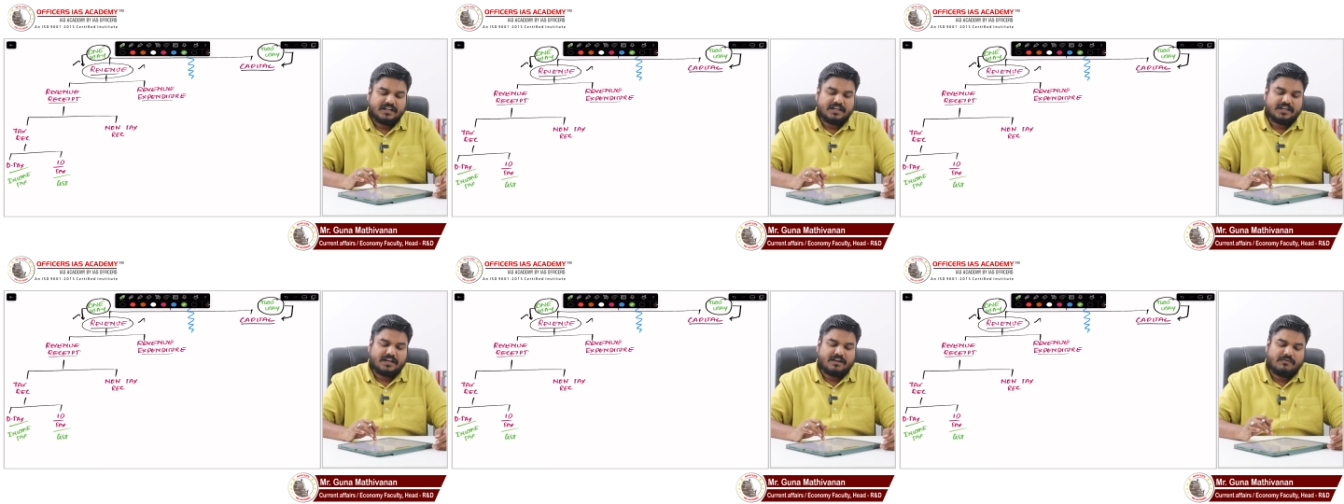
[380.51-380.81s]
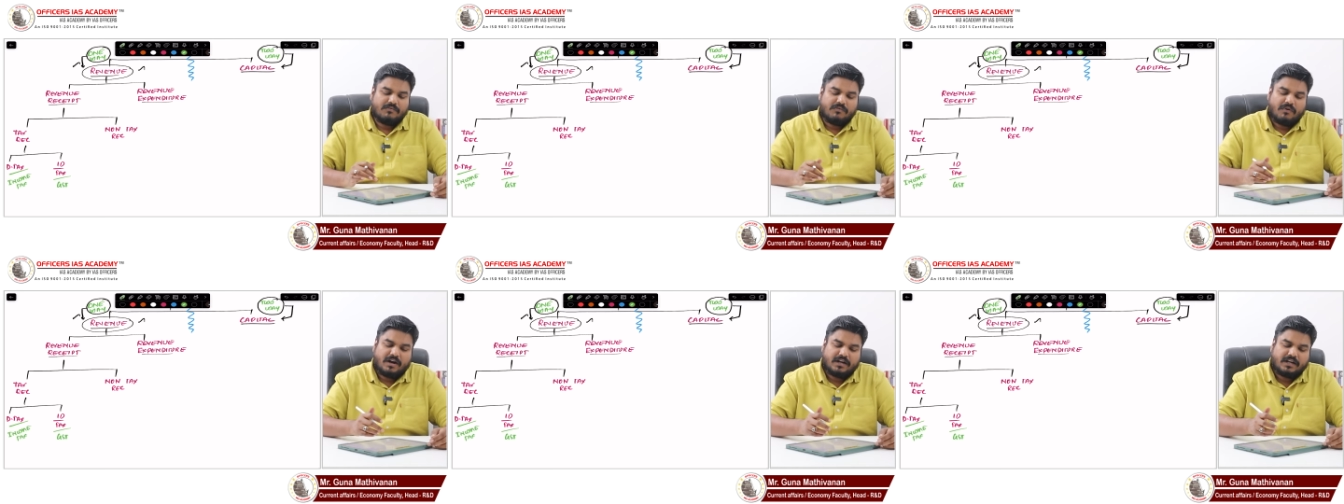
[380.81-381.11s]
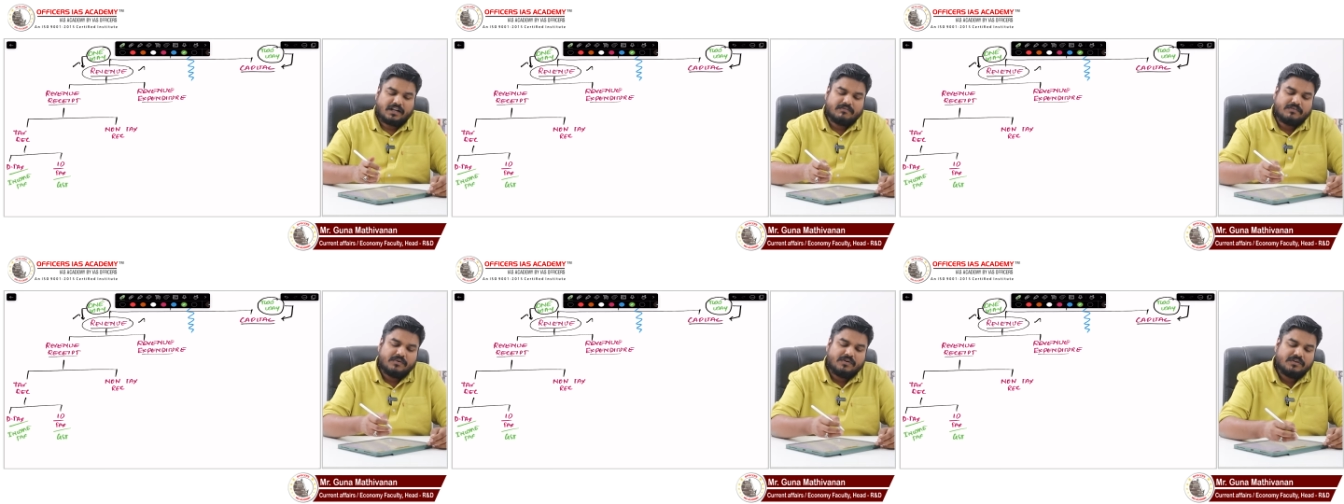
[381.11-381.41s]
Now
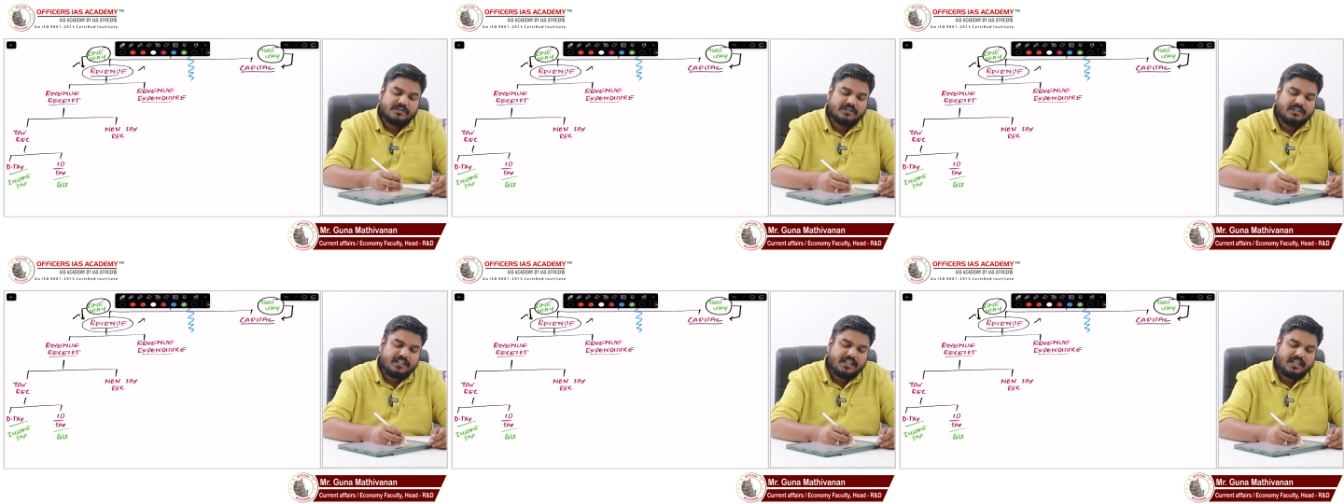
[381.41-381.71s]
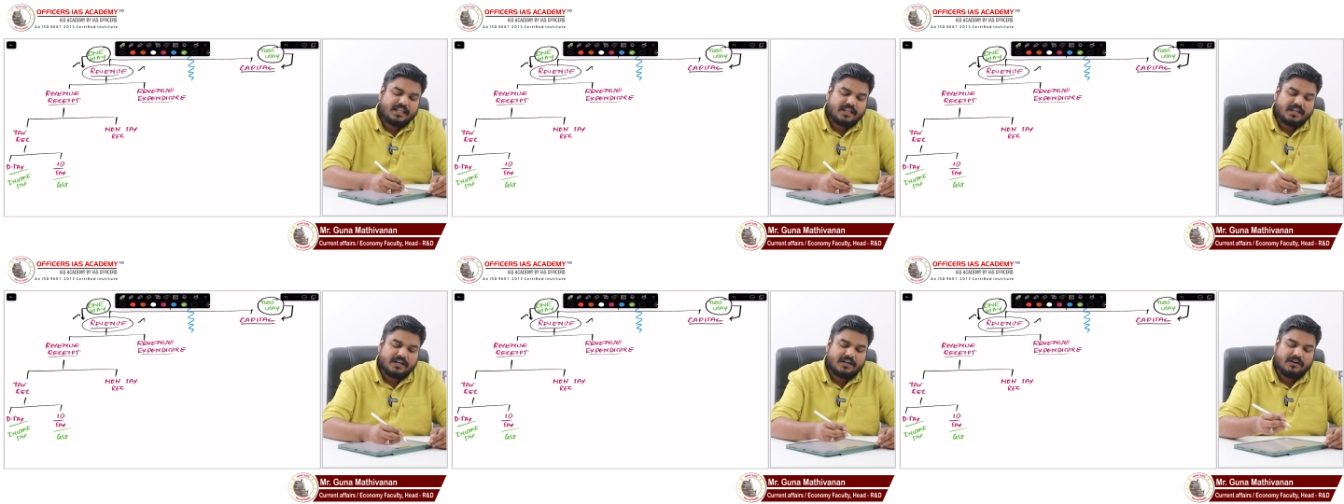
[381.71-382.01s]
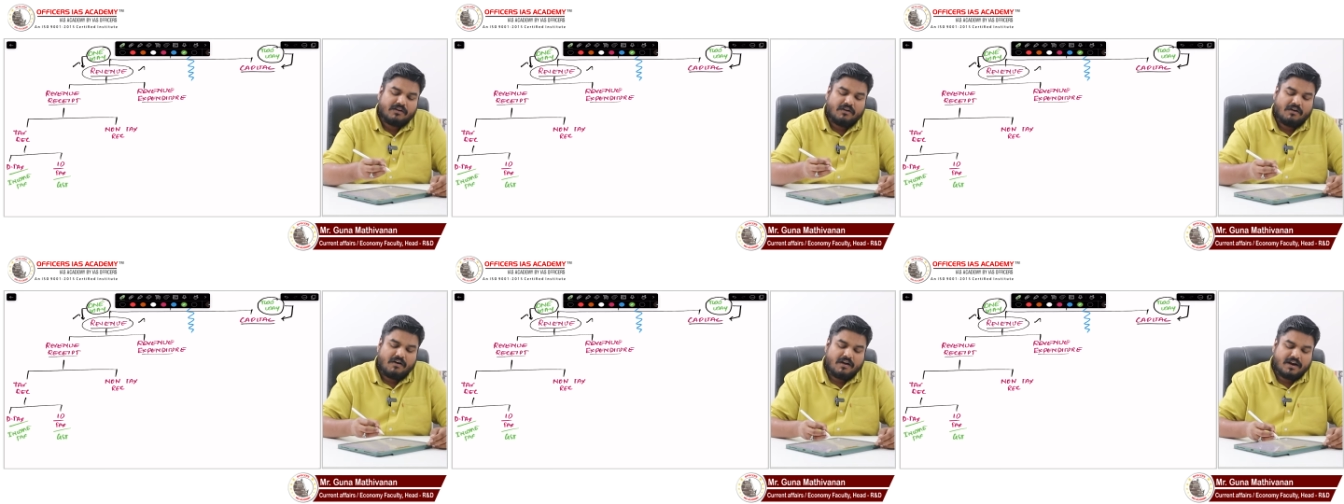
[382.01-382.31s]
what about the
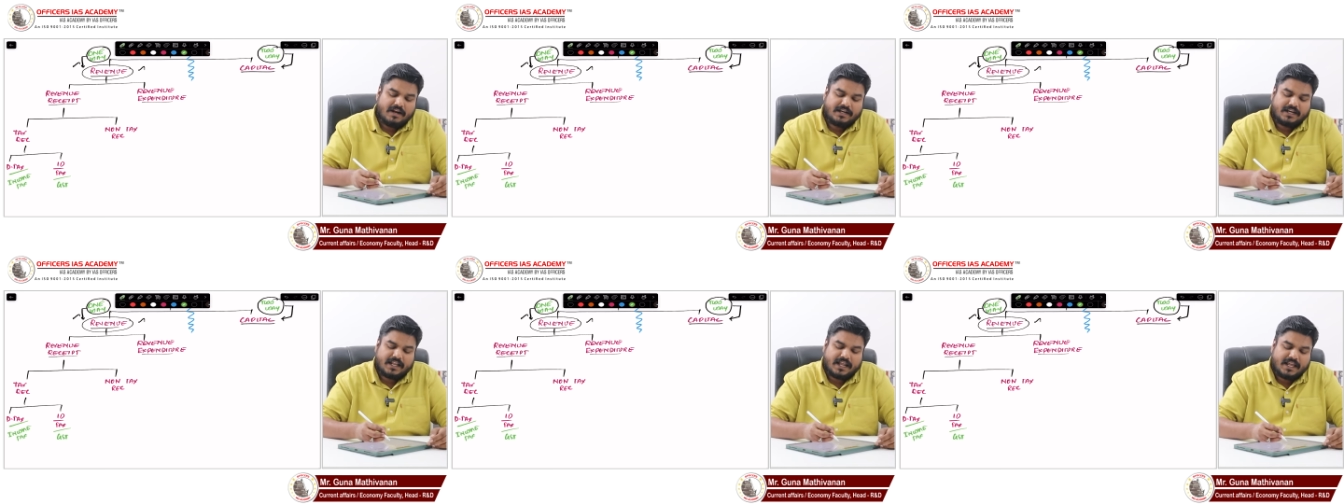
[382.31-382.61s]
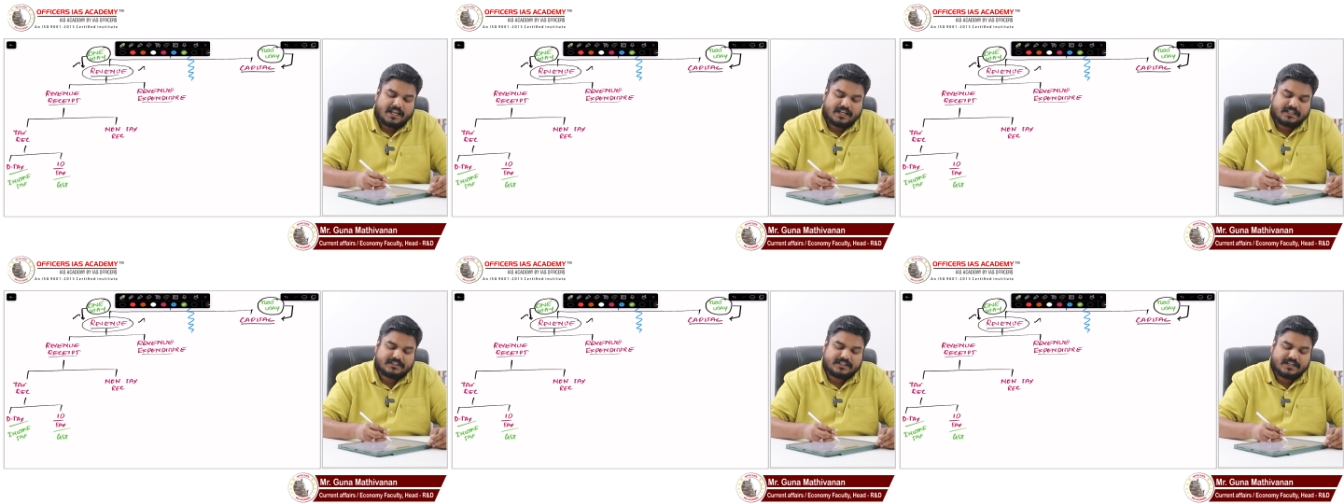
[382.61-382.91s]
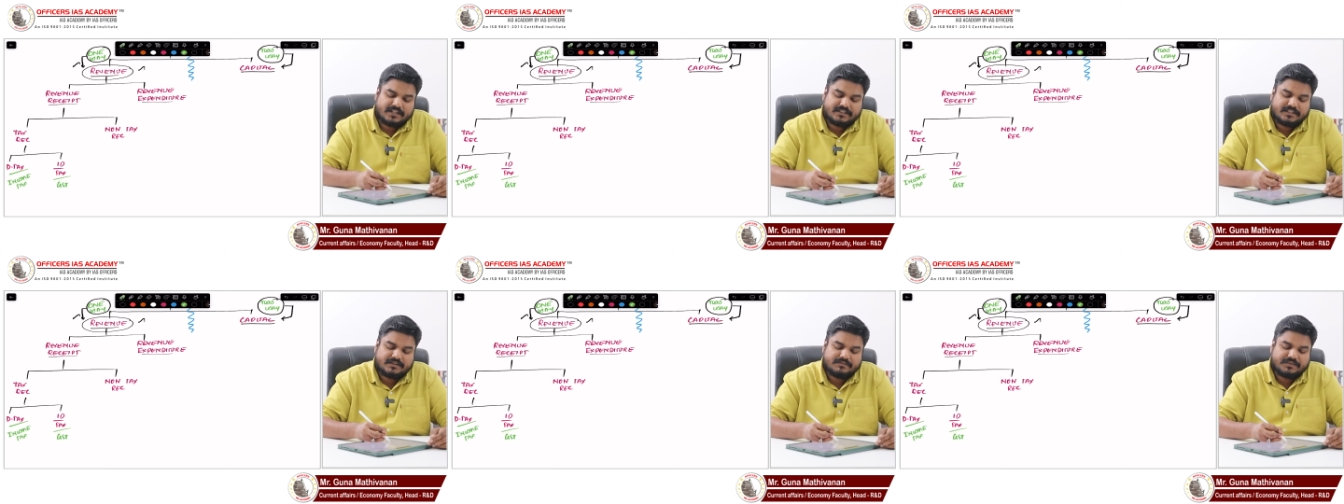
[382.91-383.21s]
non-tax
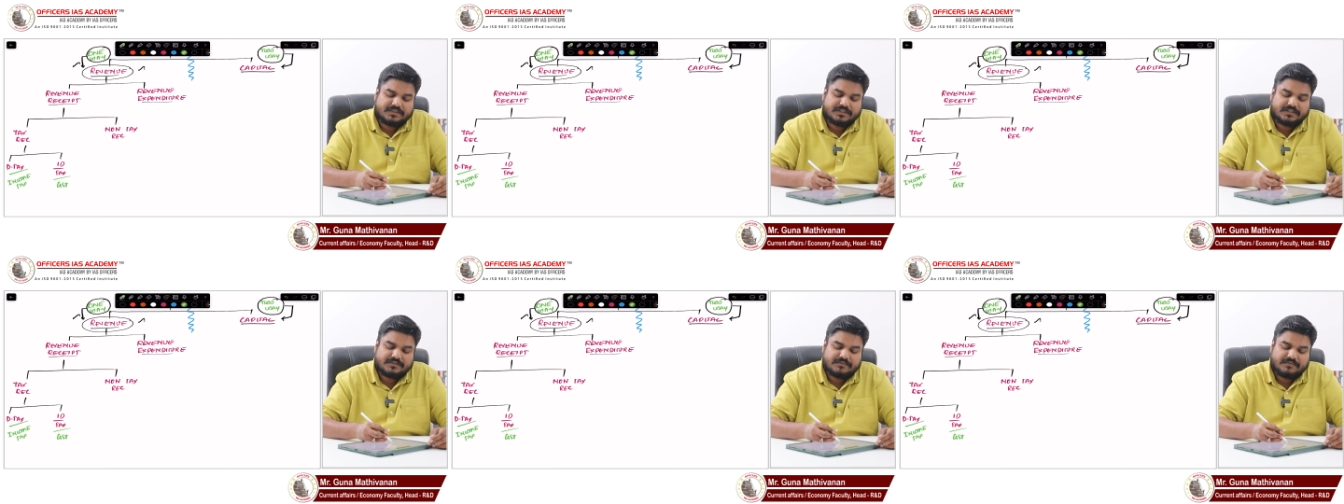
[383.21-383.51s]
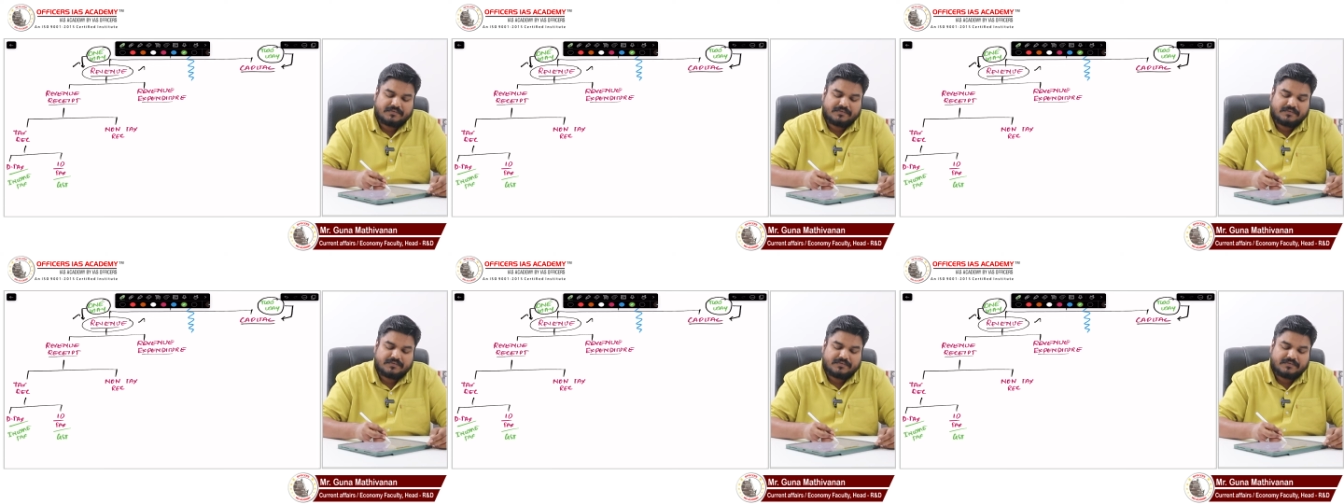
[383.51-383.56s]
receipt?